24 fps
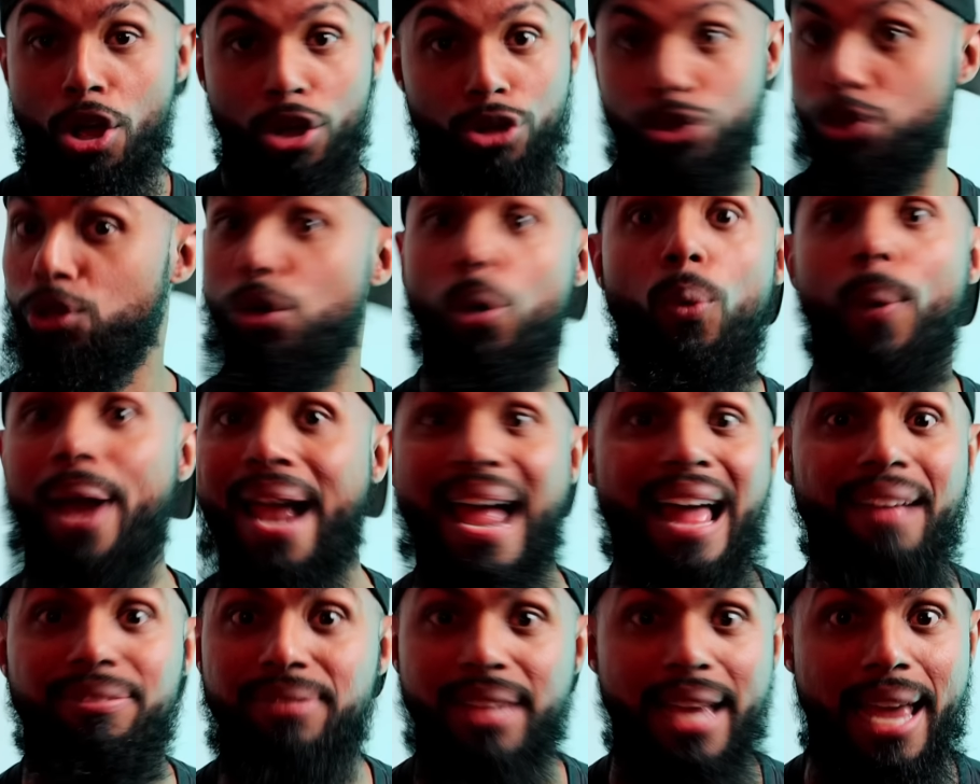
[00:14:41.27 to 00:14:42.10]
You don't
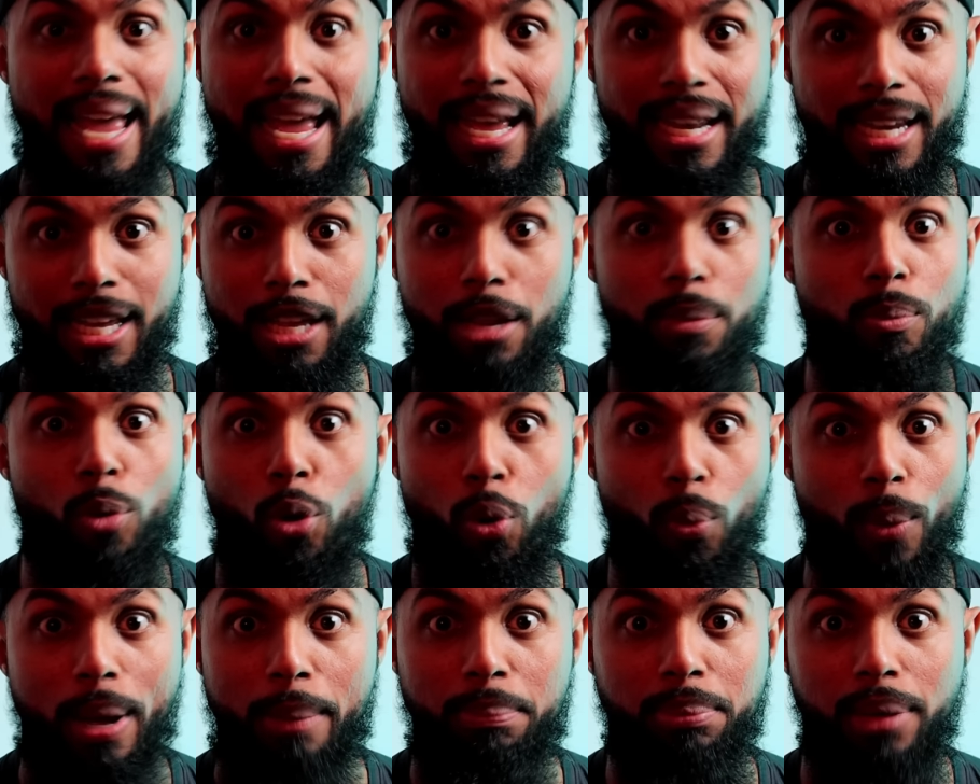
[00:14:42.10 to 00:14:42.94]
have to add any
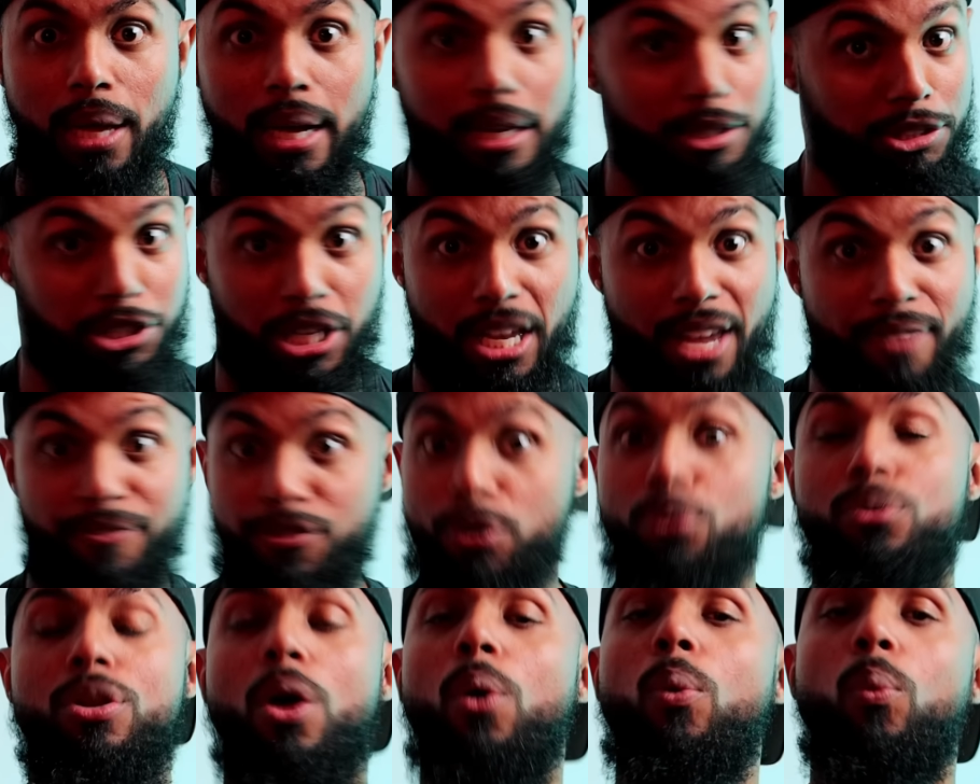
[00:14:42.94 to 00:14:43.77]
more web lines if
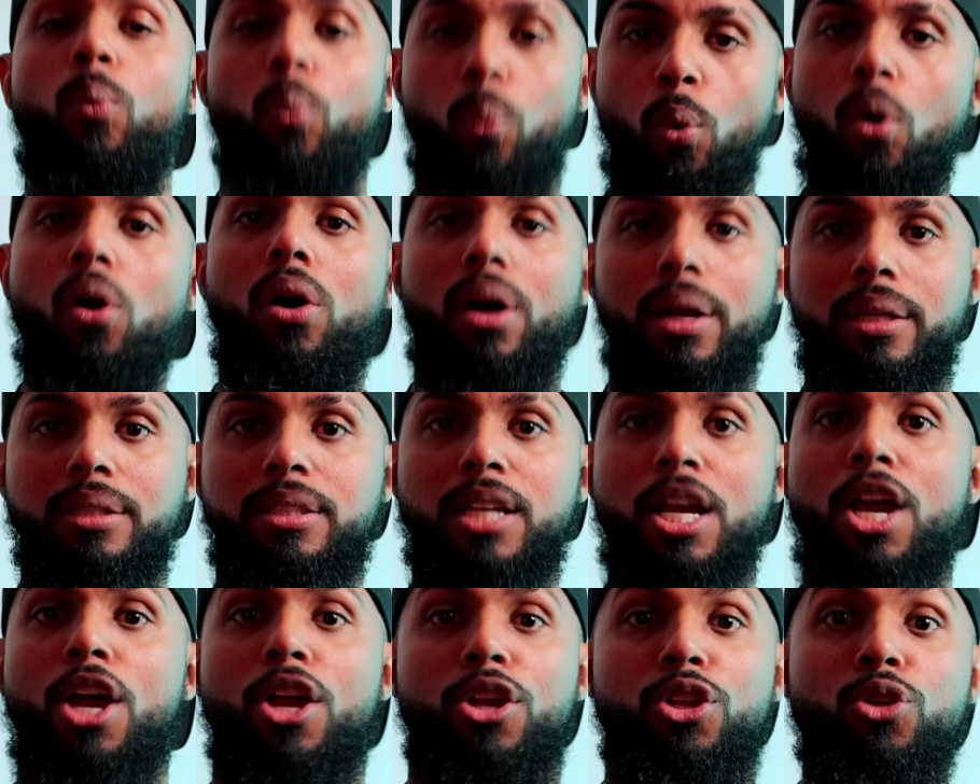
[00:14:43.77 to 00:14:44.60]
you don't want.
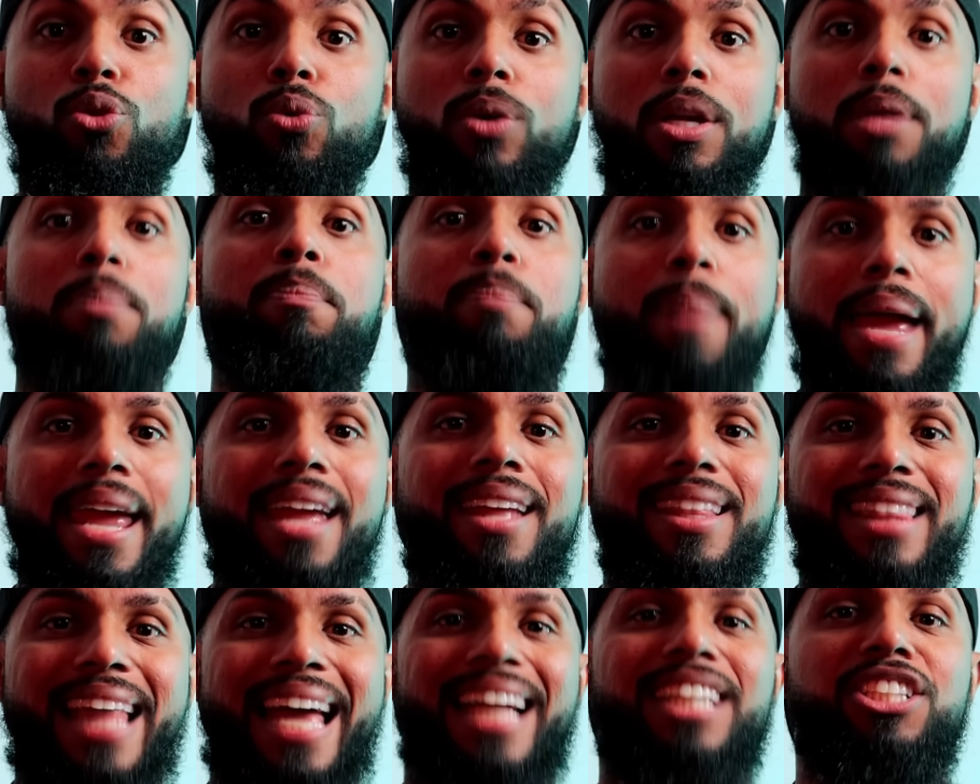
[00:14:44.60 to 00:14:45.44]
You can
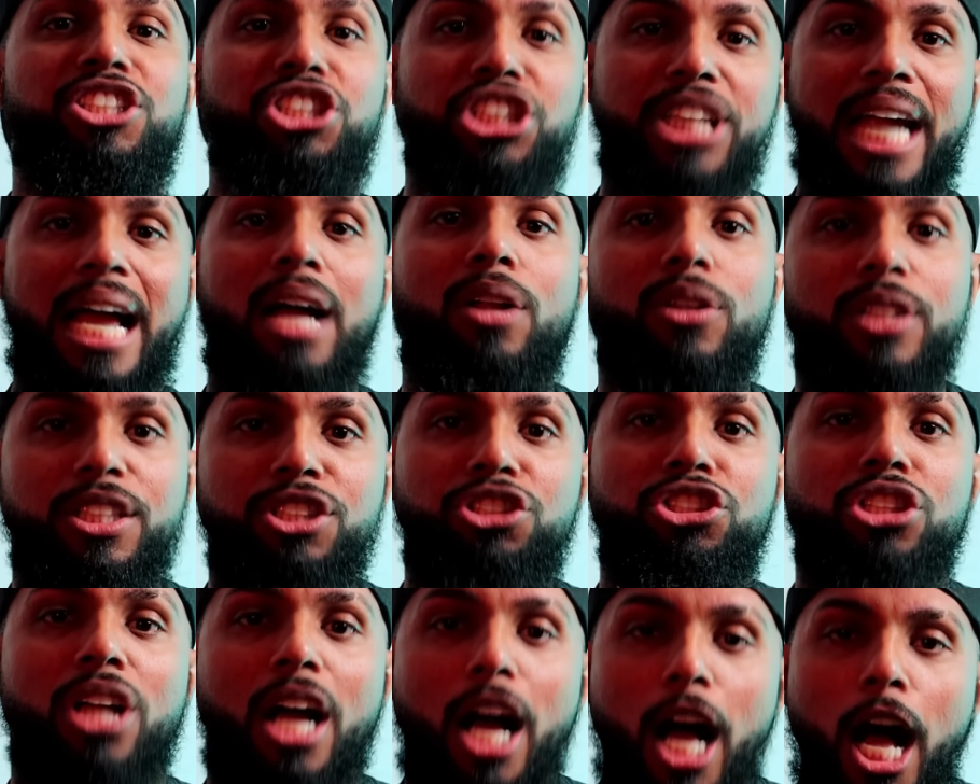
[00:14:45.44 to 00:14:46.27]
make that
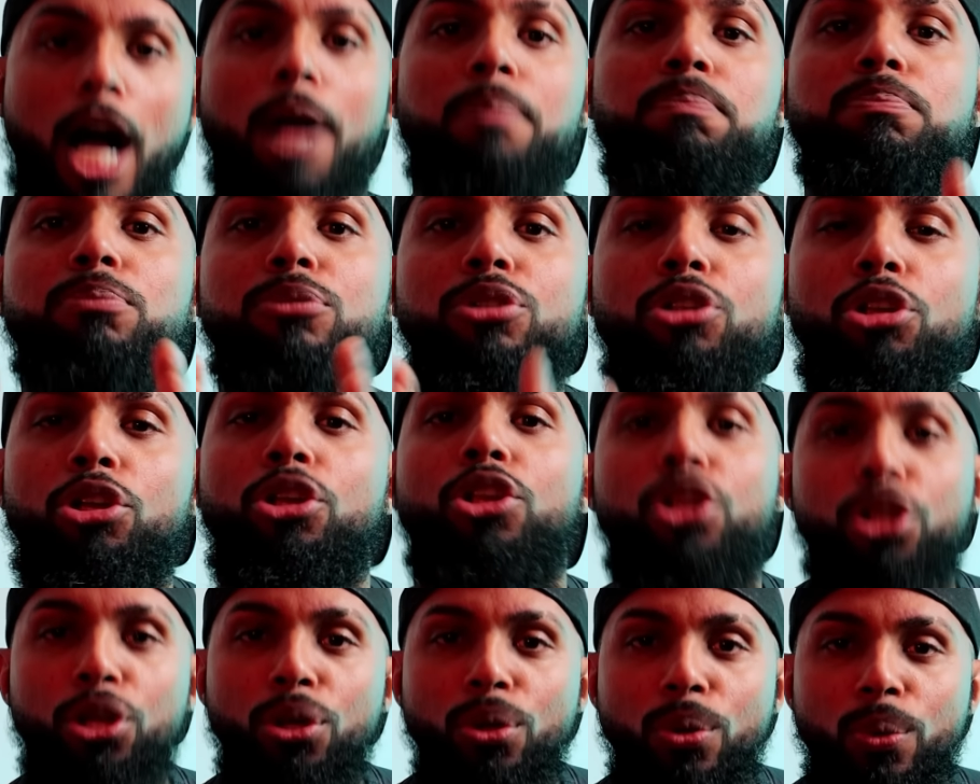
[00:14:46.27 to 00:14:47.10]
challenge up to
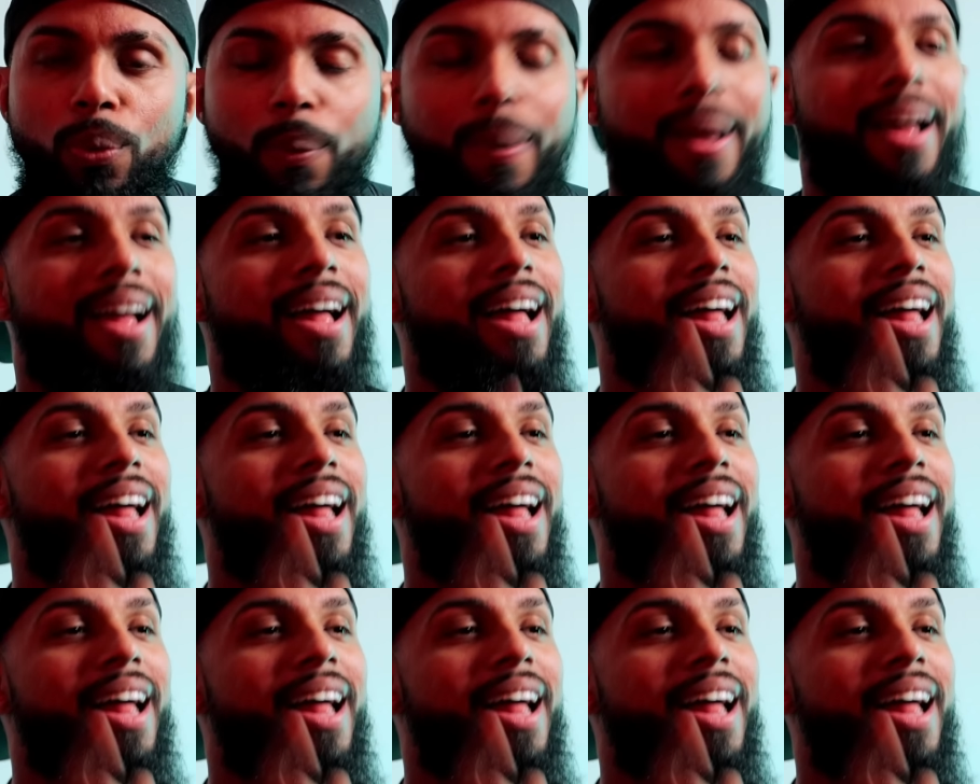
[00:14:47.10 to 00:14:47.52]
you.